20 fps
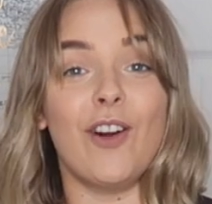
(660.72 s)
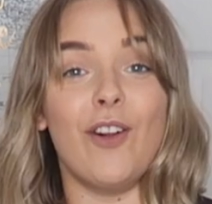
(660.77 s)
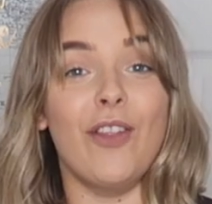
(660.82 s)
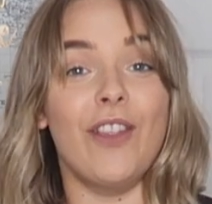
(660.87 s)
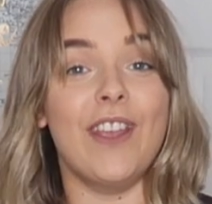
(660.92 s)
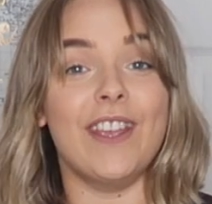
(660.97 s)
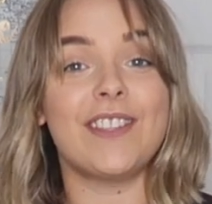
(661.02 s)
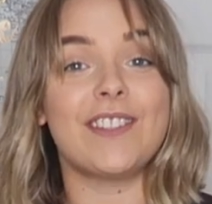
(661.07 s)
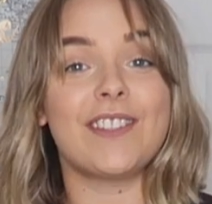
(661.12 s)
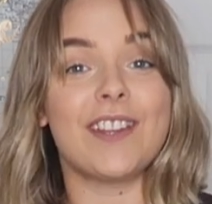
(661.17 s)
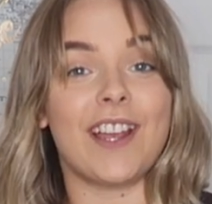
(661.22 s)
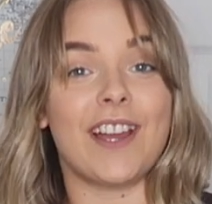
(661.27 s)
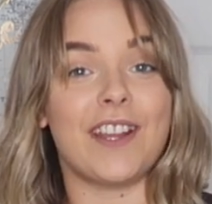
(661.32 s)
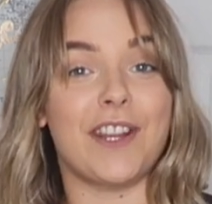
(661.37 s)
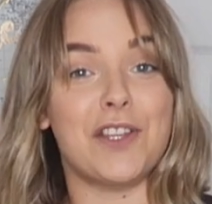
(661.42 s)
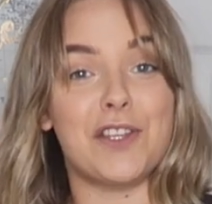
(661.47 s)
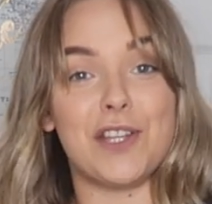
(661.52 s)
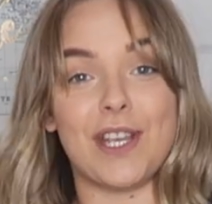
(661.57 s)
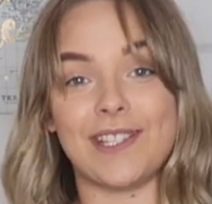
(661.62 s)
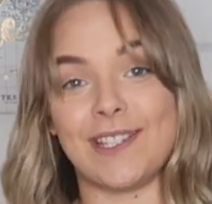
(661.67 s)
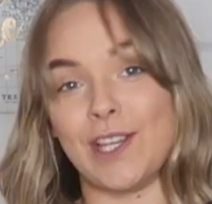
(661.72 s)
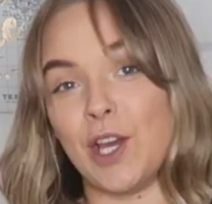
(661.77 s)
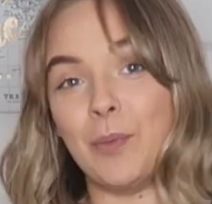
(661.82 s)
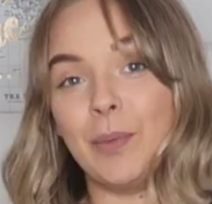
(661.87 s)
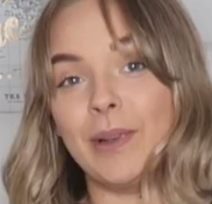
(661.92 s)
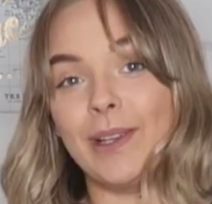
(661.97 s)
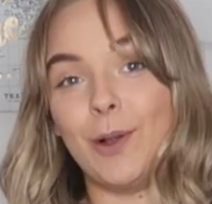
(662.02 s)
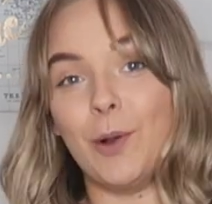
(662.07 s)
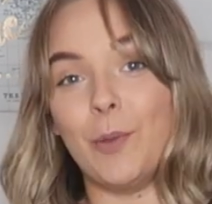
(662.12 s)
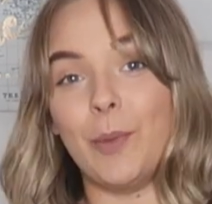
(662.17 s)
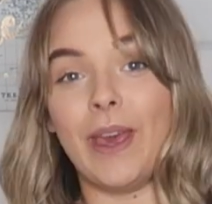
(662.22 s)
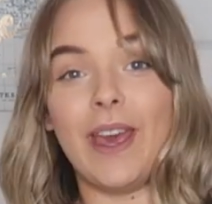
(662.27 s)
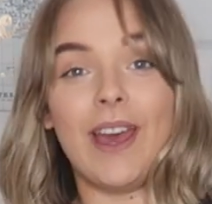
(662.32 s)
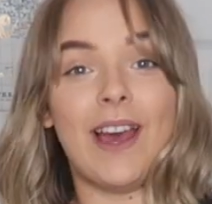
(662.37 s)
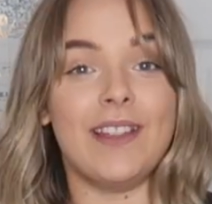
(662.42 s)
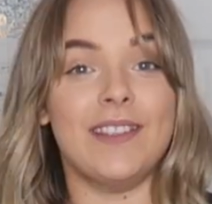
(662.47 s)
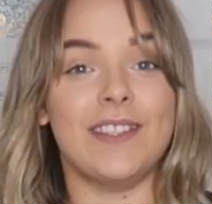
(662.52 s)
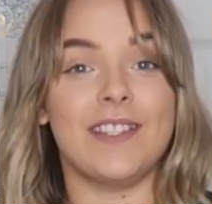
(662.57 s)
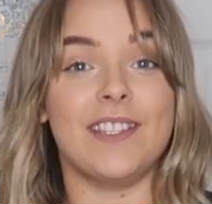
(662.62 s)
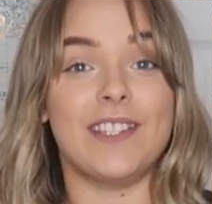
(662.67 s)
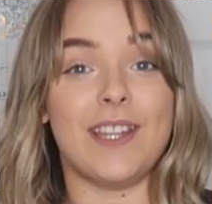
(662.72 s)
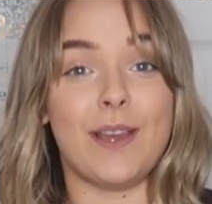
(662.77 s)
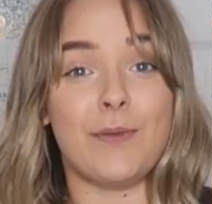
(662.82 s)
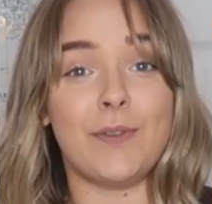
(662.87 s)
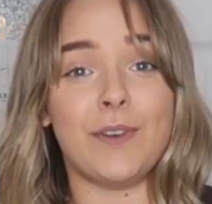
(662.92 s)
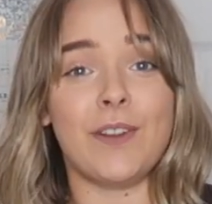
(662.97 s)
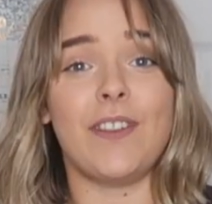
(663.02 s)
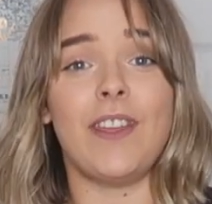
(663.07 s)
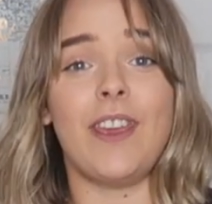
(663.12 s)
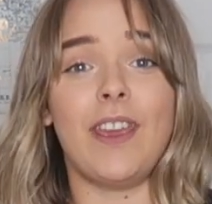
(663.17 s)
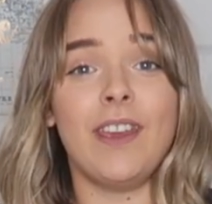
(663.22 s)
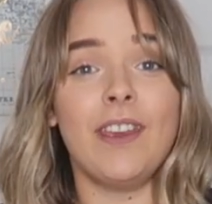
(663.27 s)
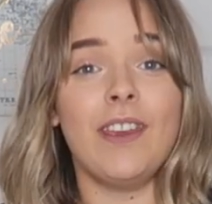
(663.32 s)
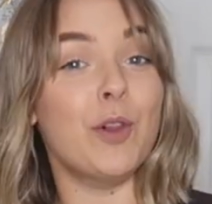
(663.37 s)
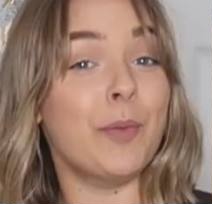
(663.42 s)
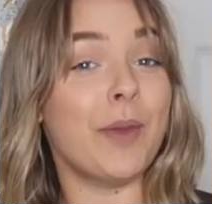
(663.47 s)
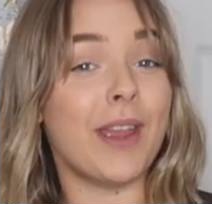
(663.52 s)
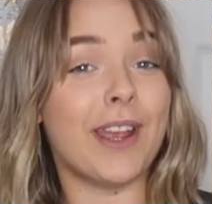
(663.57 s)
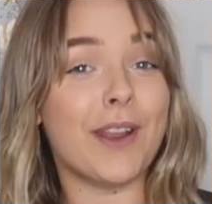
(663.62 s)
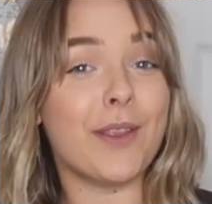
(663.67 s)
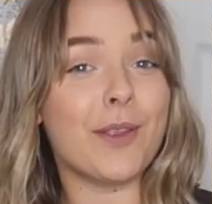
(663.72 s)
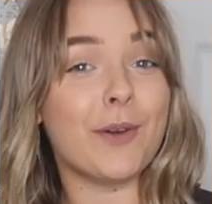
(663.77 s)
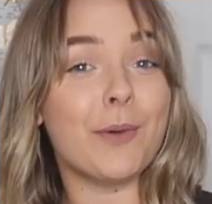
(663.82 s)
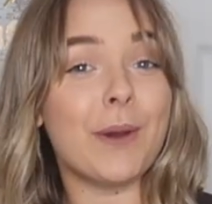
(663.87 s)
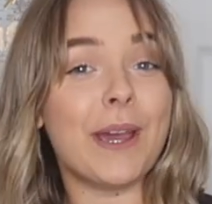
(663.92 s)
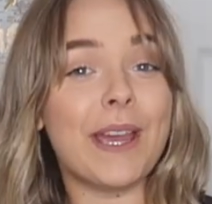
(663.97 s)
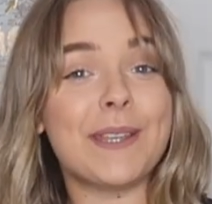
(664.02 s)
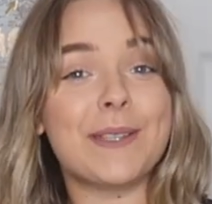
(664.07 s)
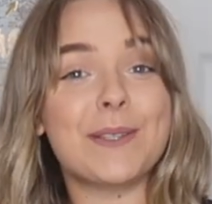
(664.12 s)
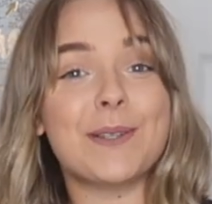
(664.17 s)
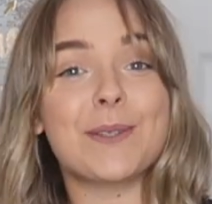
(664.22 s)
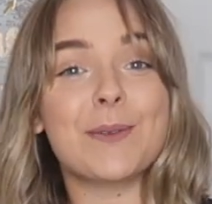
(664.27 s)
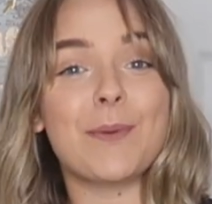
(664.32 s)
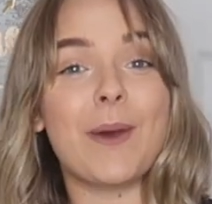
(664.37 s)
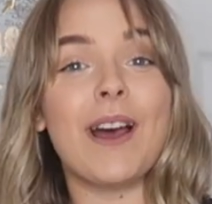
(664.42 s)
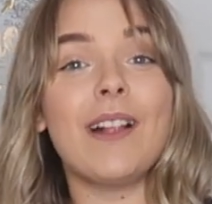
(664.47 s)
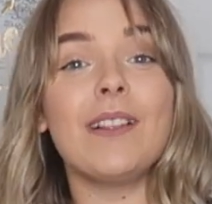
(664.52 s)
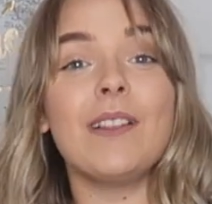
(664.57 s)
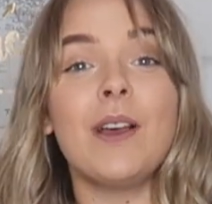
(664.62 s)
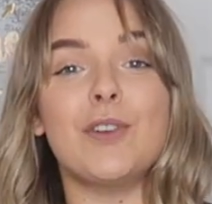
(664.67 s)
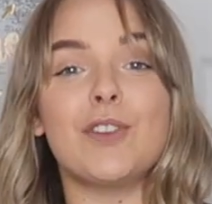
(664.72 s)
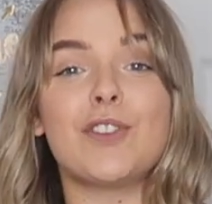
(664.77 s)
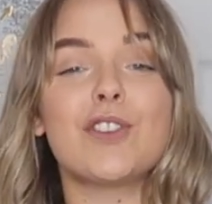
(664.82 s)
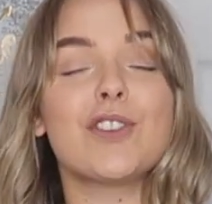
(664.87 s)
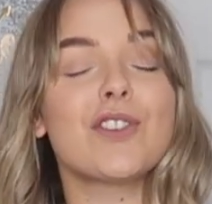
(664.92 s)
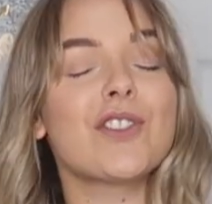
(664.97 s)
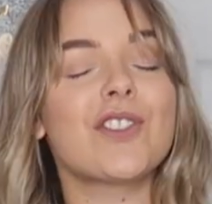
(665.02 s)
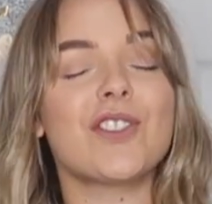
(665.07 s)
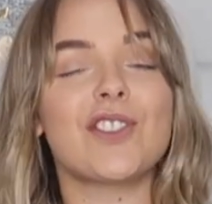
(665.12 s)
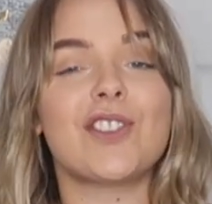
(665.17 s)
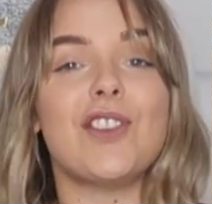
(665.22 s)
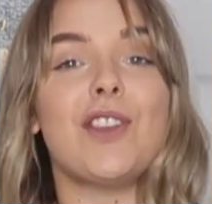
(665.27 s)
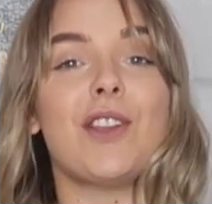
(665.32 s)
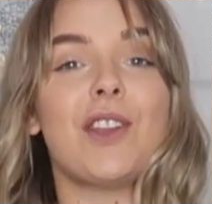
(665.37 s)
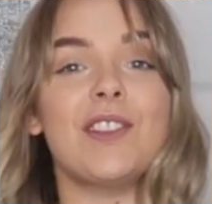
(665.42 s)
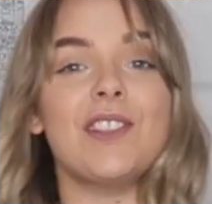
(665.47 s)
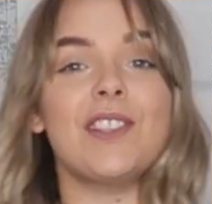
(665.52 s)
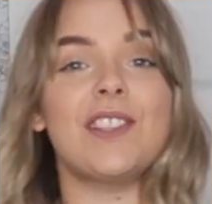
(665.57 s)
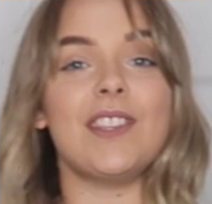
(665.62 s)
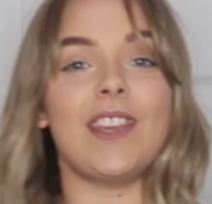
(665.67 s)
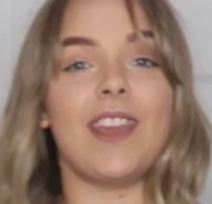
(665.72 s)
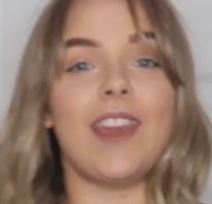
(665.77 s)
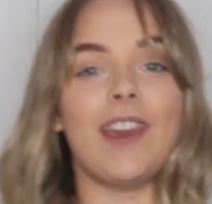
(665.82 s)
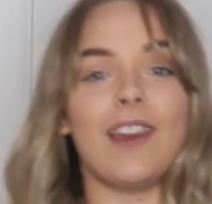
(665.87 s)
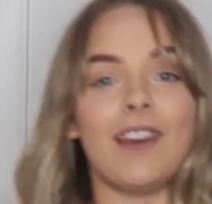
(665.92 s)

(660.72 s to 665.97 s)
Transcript: on this to kind of jazz it up a little bit and to definitely pull me in at the waist as well. But just so you can see